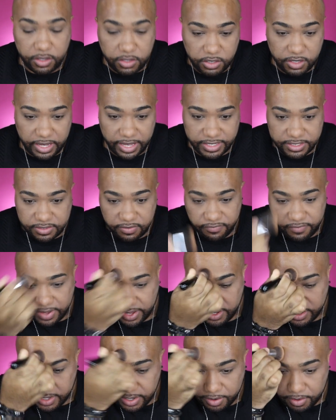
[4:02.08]
you guys will
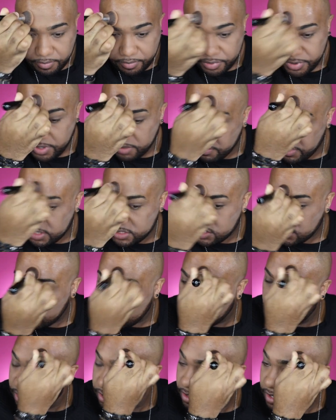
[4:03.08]
find out pretty much a
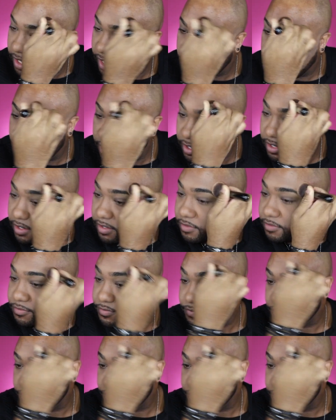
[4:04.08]
little later.